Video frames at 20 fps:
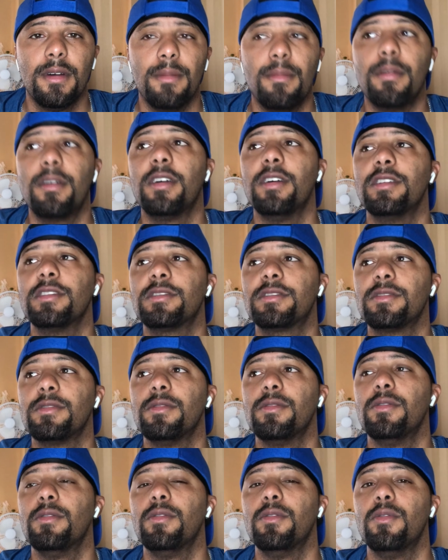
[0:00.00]
Because
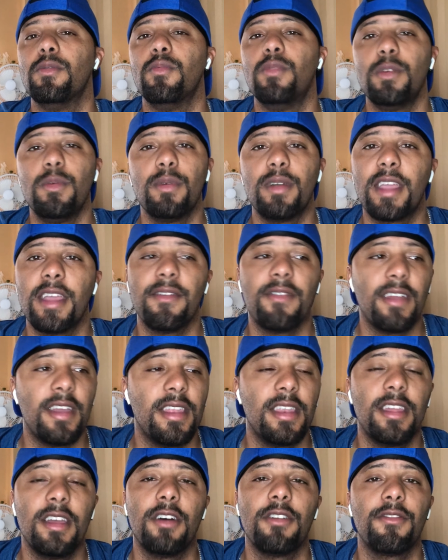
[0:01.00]
we would give
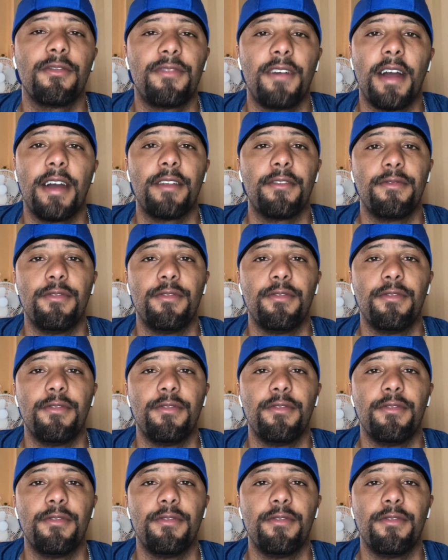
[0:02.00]
any other fighter